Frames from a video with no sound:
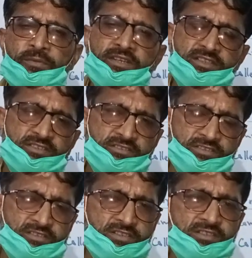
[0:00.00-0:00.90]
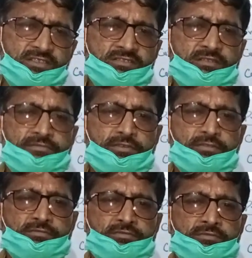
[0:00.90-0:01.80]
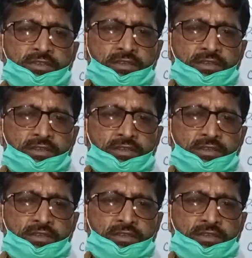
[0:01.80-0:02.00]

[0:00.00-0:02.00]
many categories of noun